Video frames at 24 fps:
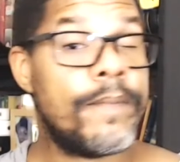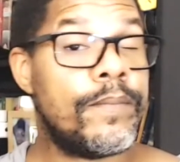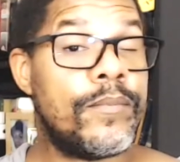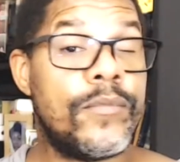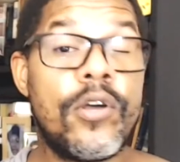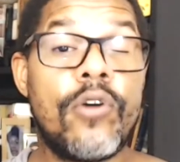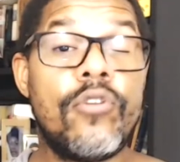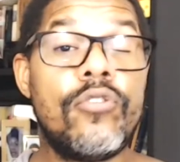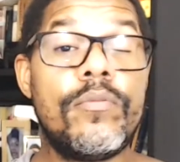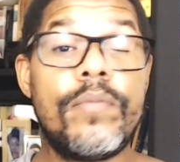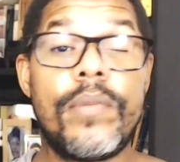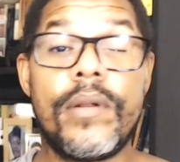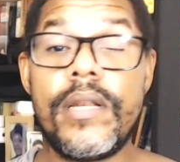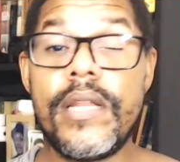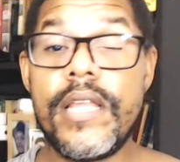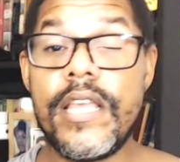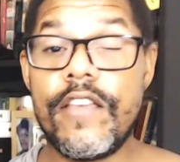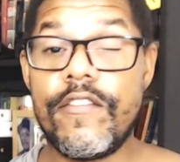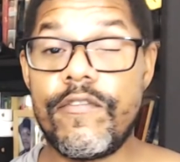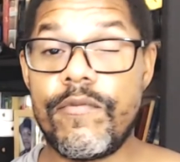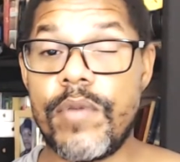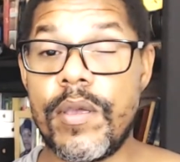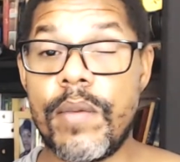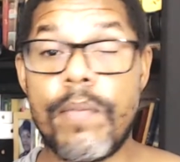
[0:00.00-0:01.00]
Don't
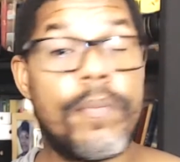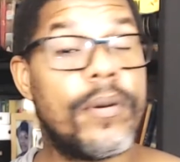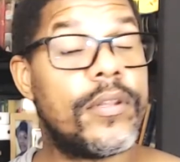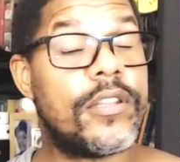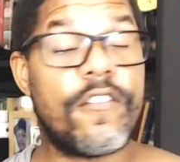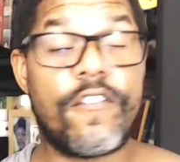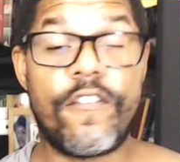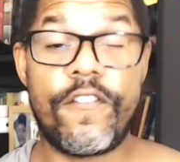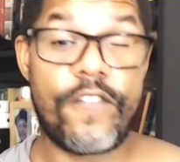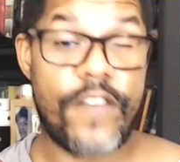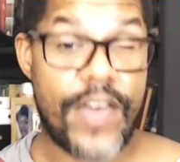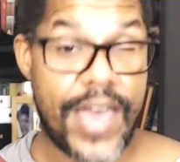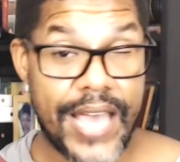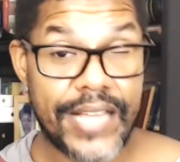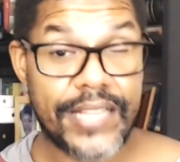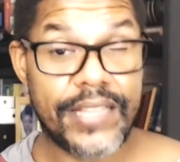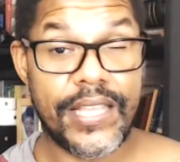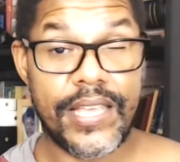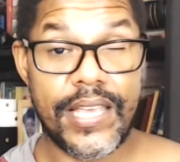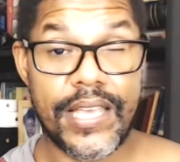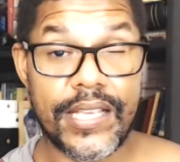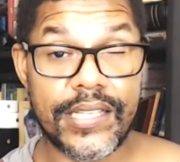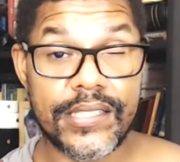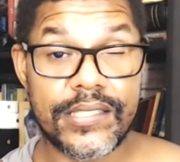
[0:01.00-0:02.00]
believe me. But the fact
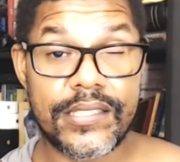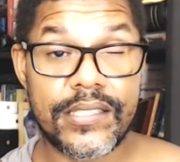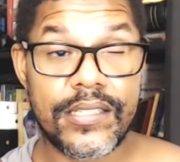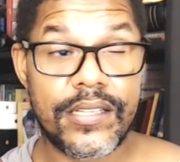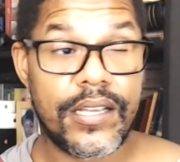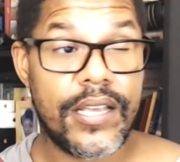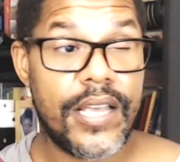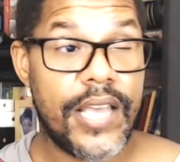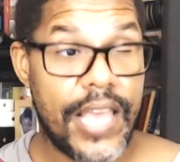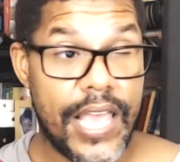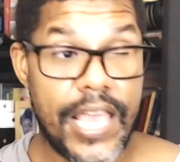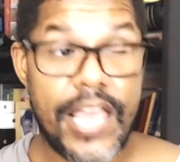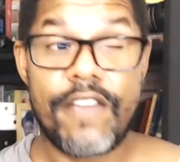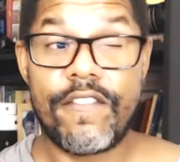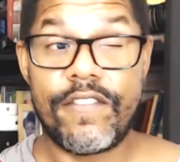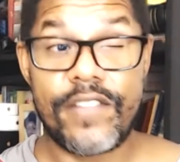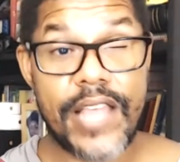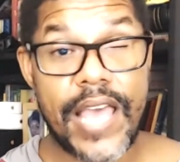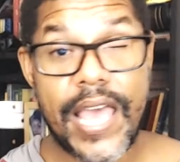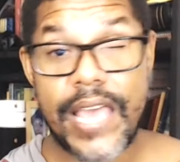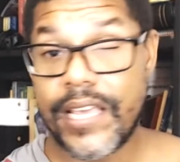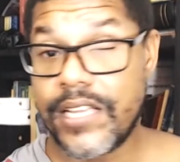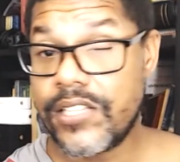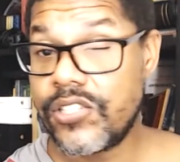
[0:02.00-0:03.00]
is, If
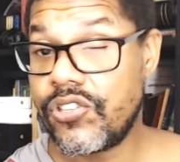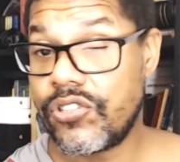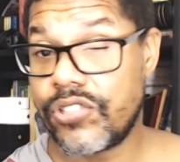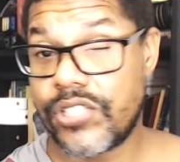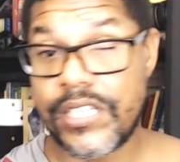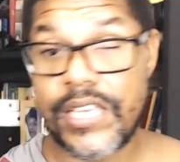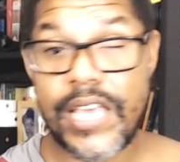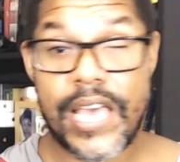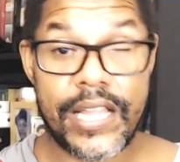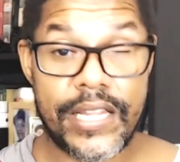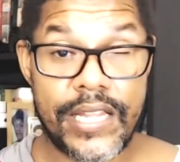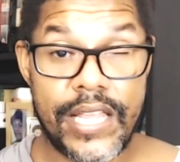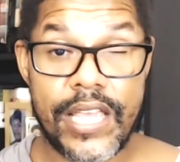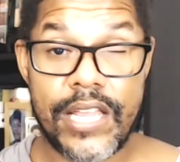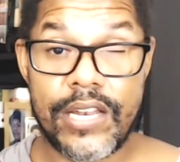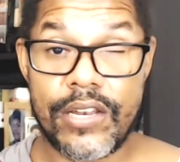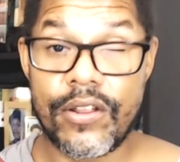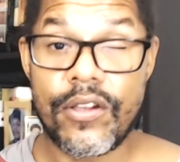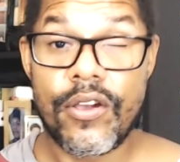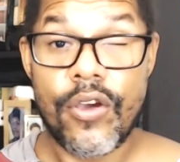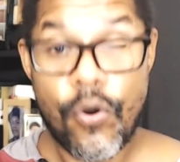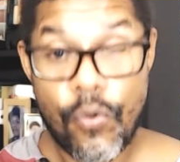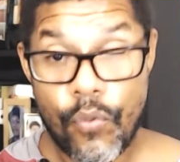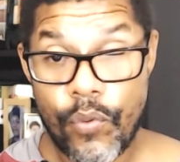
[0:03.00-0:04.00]
they can just get
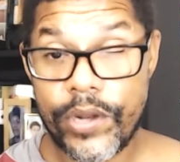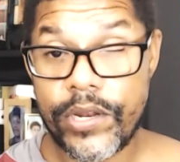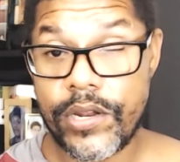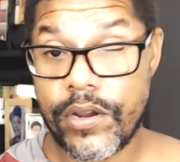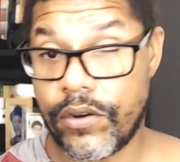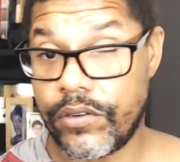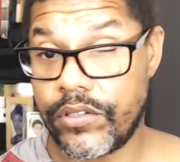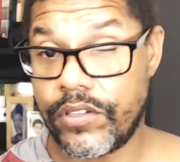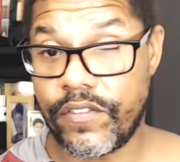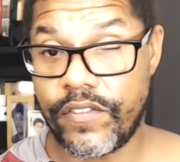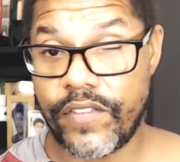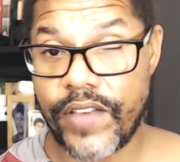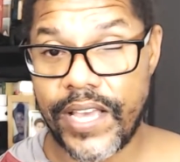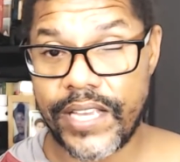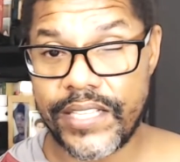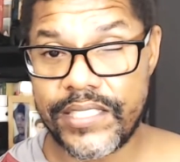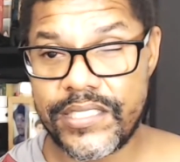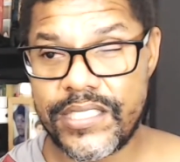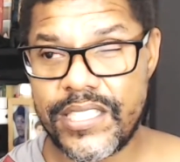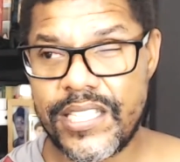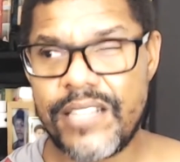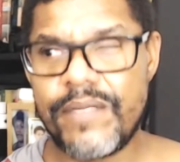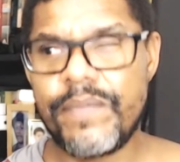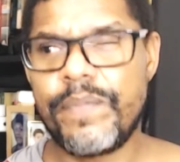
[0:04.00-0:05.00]
in without the
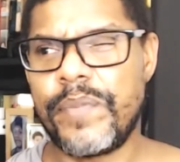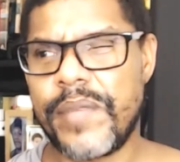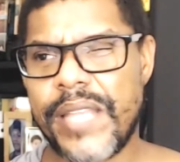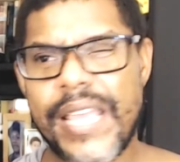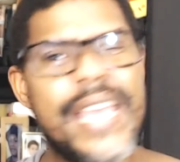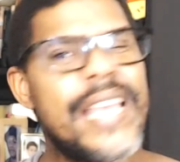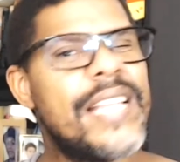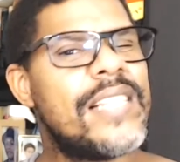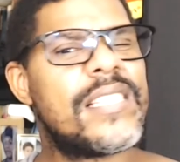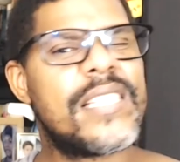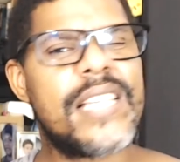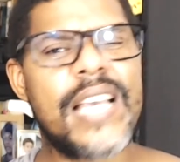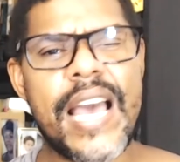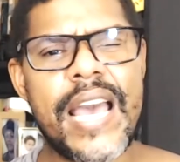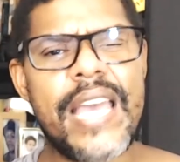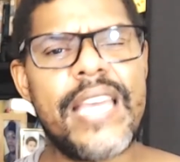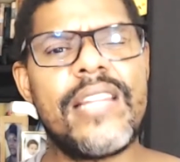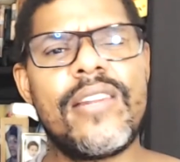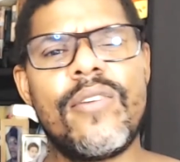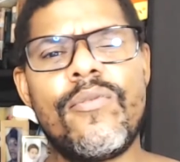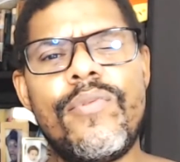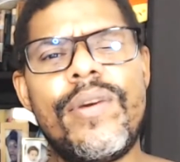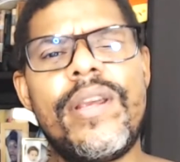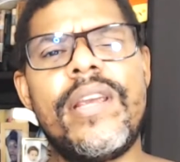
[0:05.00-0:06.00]
vaccine, it's
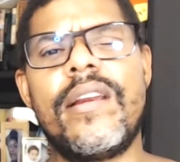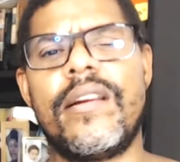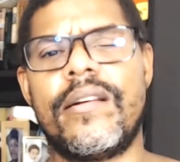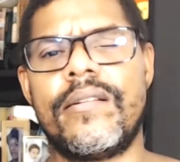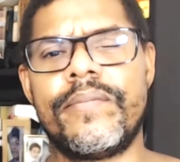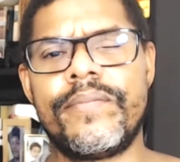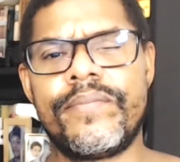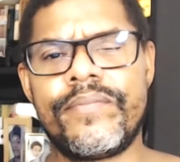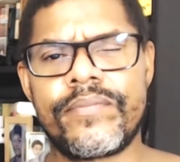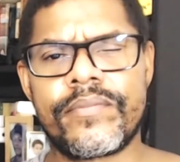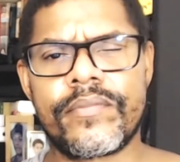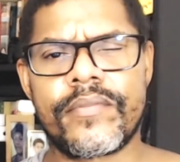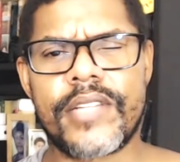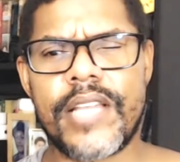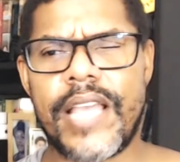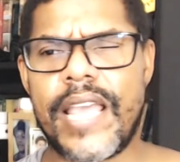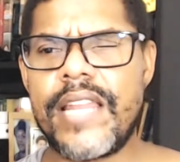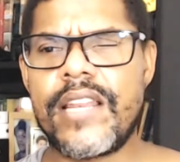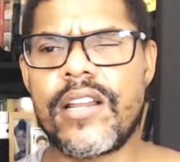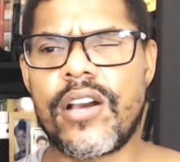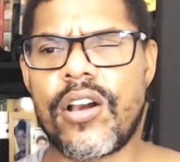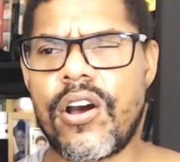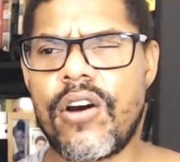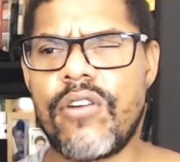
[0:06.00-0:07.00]
kind of weird.
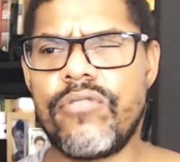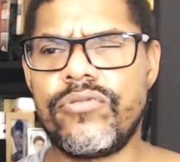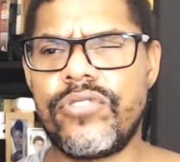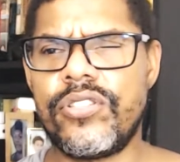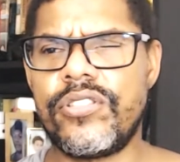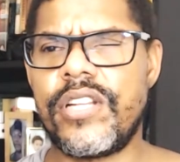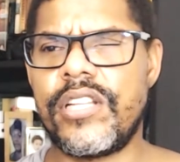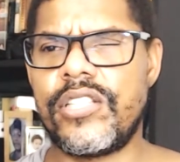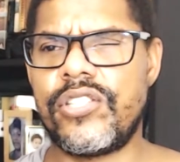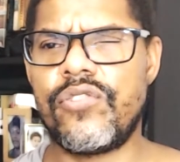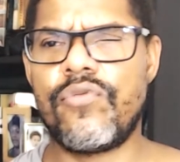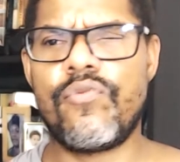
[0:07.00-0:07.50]
In a country that you